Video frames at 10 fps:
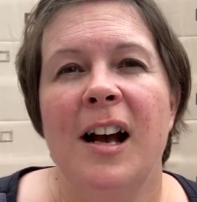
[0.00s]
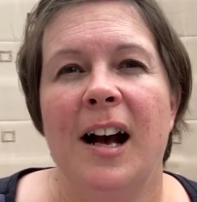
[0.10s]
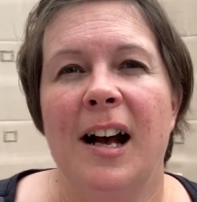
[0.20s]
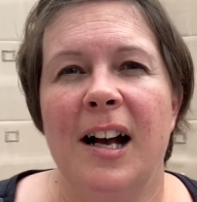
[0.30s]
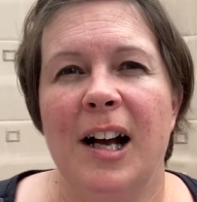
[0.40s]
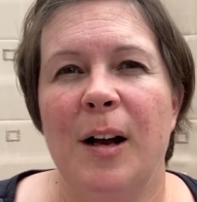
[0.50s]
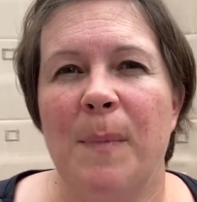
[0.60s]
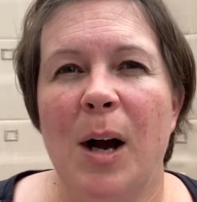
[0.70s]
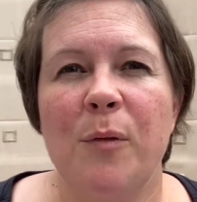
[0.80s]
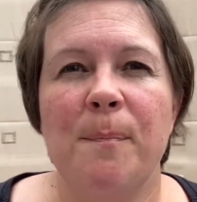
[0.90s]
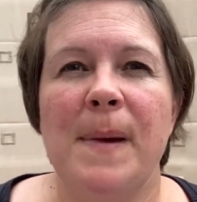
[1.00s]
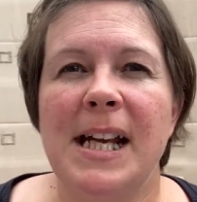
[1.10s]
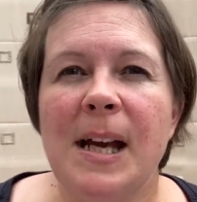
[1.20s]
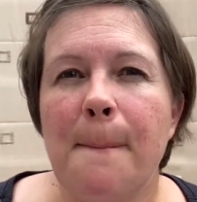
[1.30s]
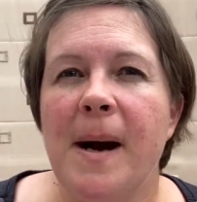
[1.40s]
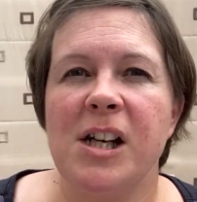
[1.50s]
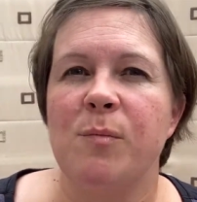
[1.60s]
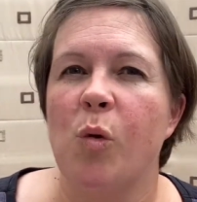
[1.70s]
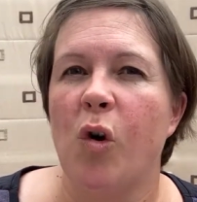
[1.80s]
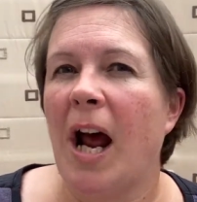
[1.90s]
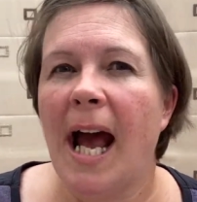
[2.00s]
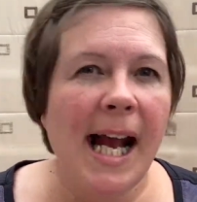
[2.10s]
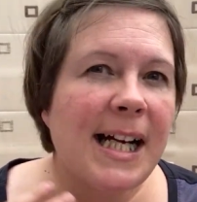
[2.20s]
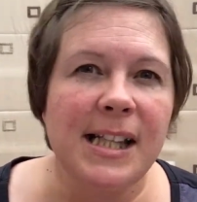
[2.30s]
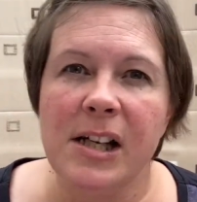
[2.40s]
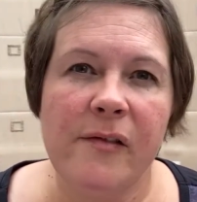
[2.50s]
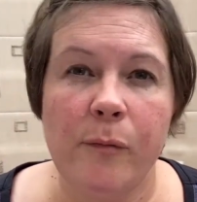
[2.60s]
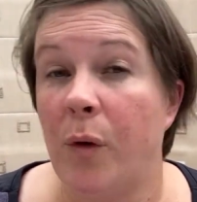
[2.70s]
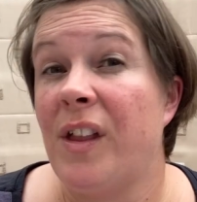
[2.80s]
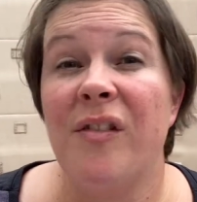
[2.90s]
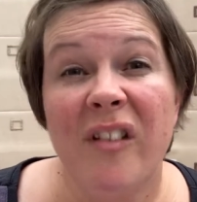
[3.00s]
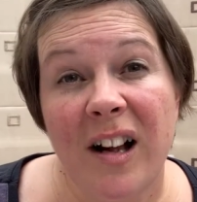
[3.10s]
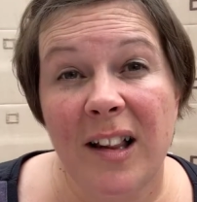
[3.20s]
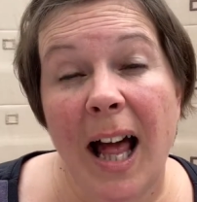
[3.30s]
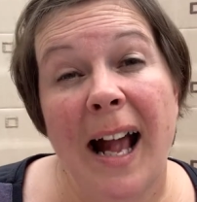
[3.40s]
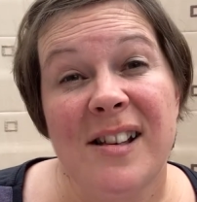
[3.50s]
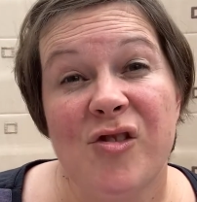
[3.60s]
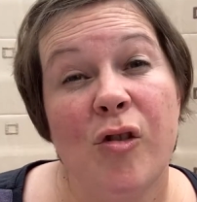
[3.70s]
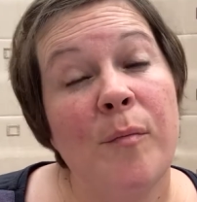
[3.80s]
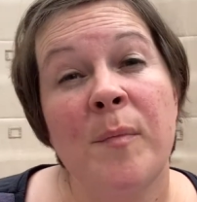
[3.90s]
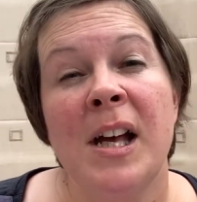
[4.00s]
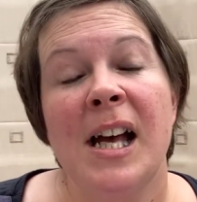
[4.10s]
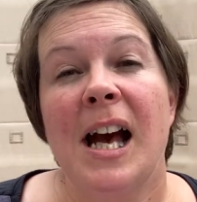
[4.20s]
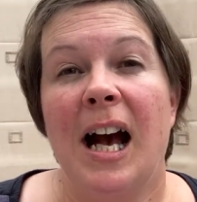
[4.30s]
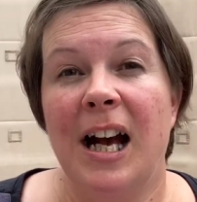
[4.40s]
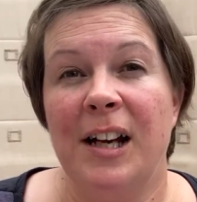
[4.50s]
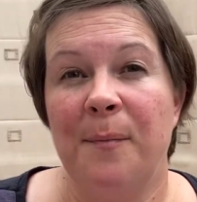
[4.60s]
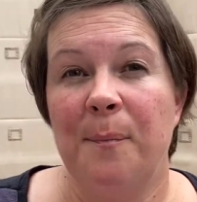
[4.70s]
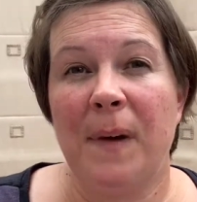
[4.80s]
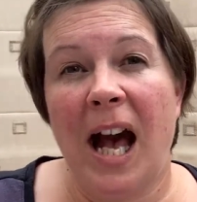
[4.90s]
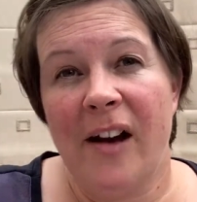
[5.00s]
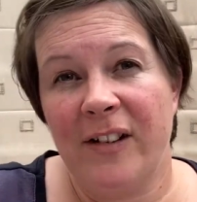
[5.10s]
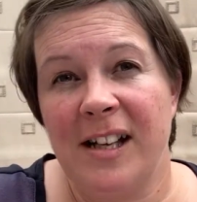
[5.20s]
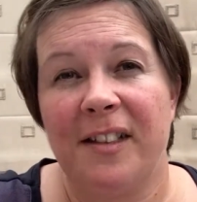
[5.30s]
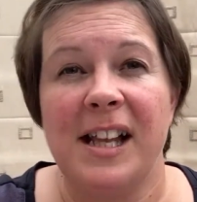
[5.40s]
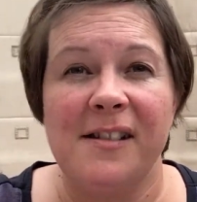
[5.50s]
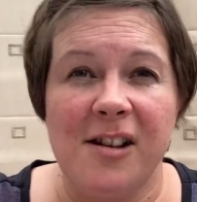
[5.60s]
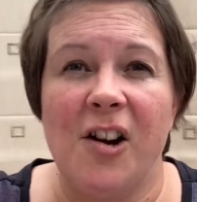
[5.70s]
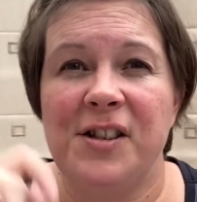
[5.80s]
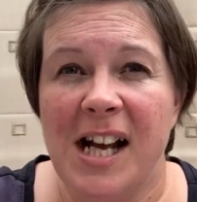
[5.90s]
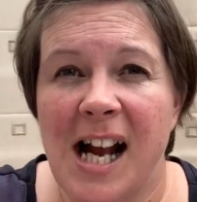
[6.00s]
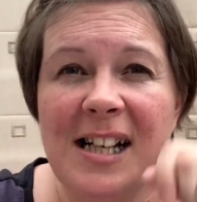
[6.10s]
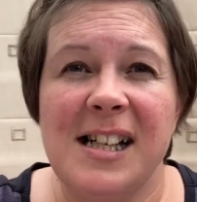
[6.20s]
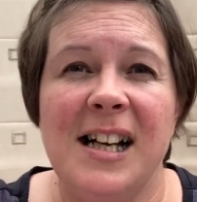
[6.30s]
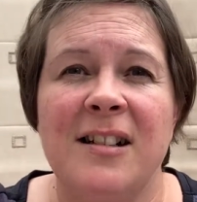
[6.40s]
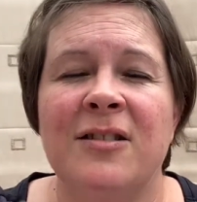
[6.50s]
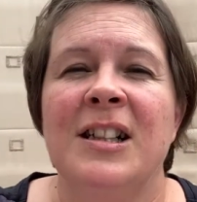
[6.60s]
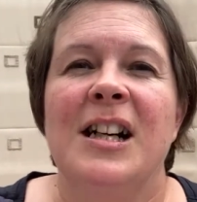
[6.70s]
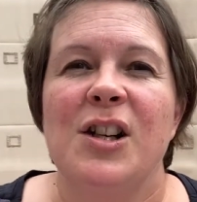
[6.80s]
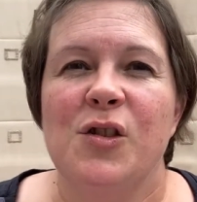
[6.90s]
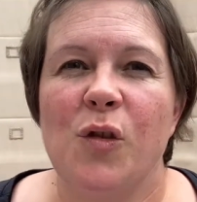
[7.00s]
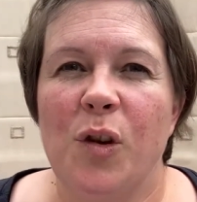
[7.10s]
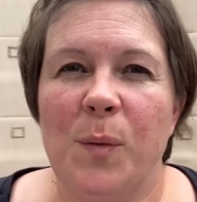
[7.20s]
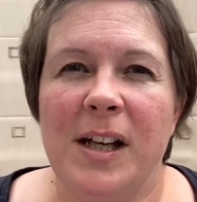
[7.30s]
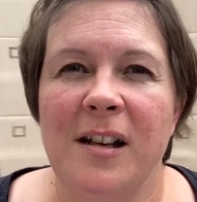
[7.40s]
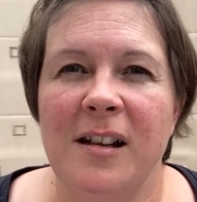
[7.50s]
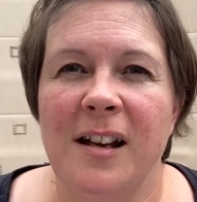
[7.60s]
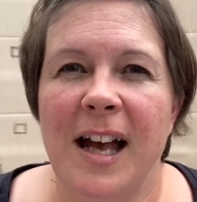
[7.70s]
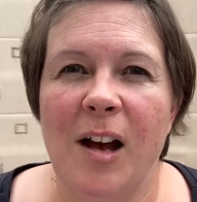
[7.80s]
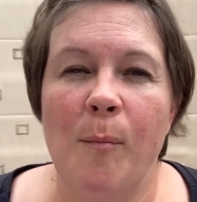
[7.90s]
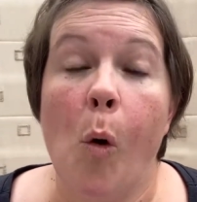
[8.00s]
I would make it much more active within the classroom and having things that are tactile so that we can,